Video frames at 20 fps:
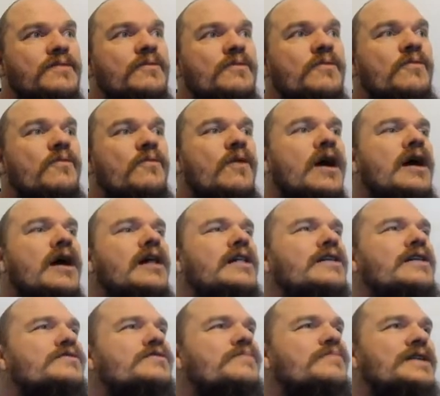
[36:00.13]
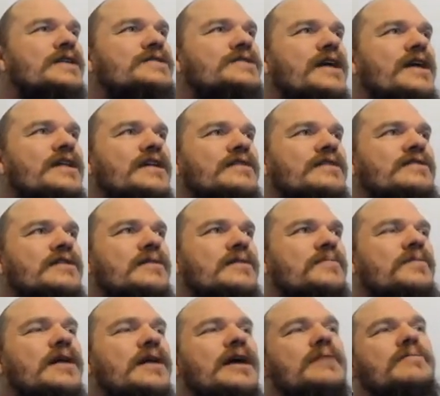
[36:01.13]
While in space that doesn't
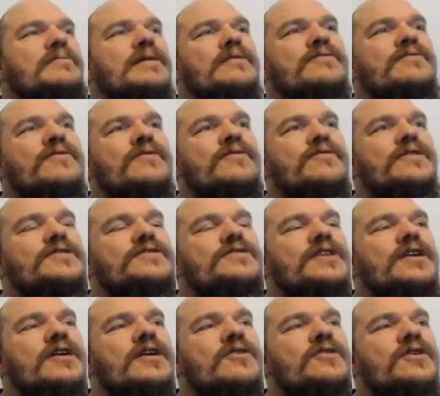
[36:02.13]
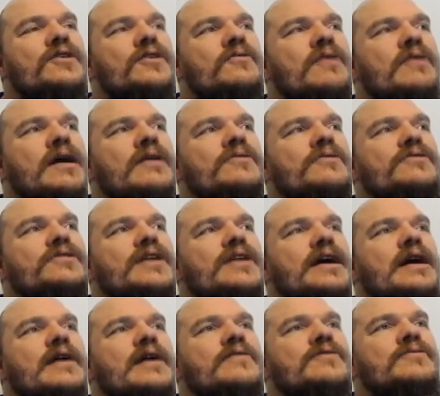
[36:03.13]
apply, but for things that are on the ground, they
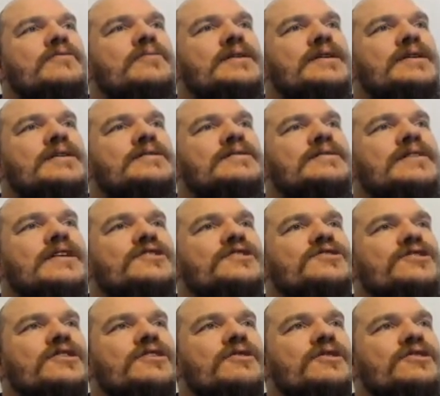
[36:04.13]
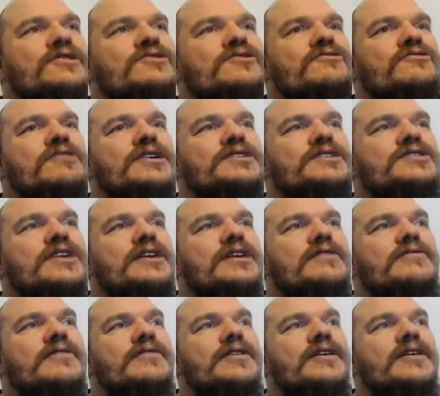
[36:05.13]
have to be stationary to quick
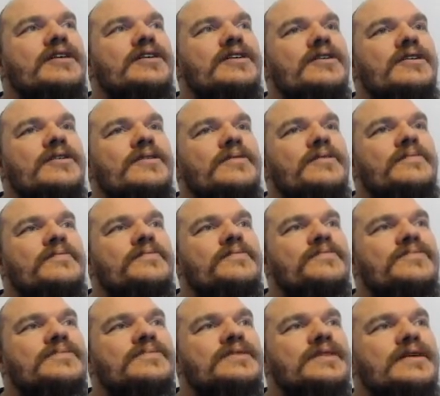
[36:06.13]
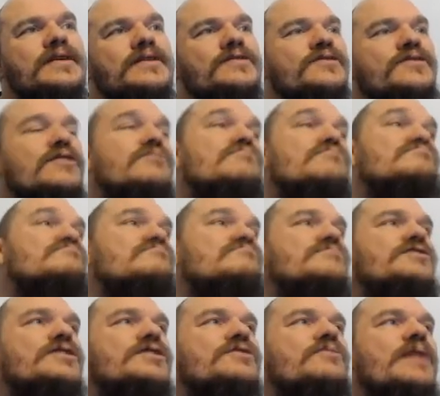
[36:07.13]
save. So
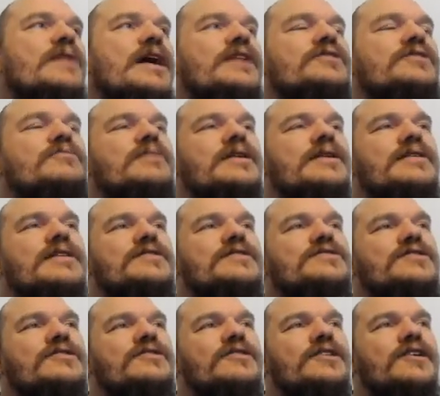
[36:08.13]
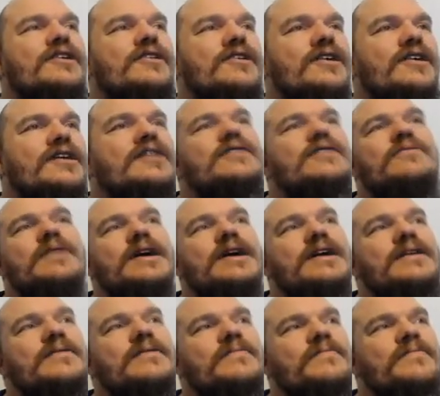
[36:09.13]
since we had to be stationary there
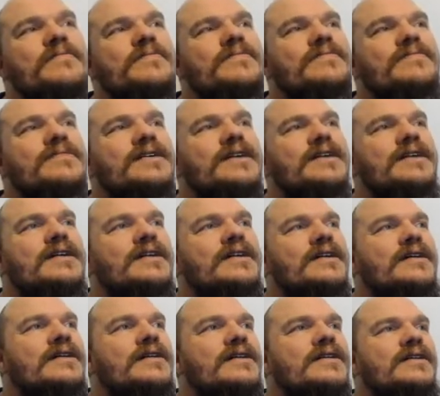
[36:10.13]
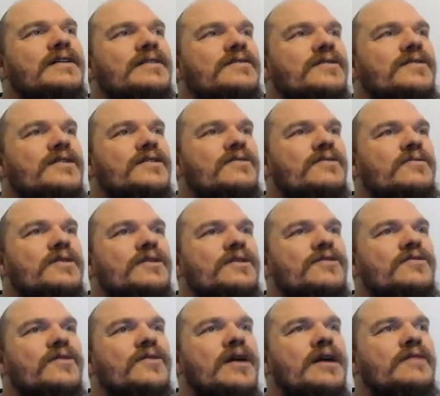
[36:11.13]
anyway, so
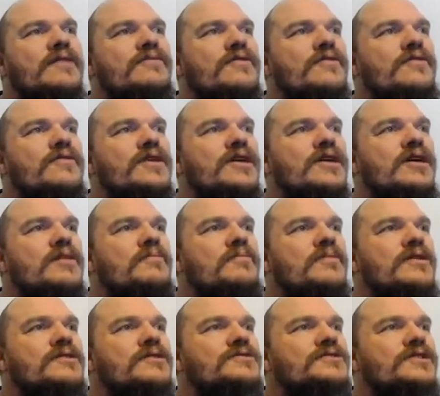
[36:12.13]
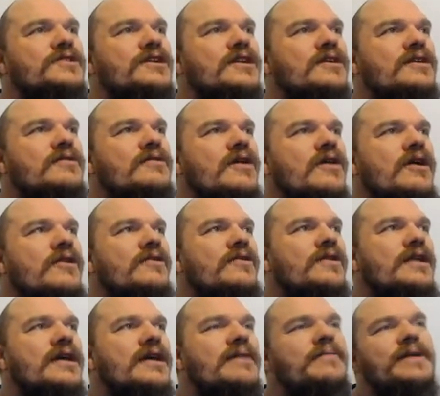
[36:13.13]
we'll arrive over here past the
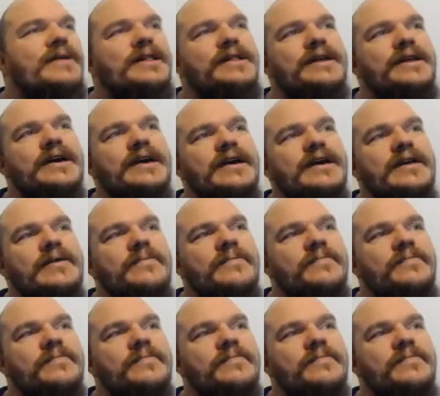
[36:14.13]
R&D building.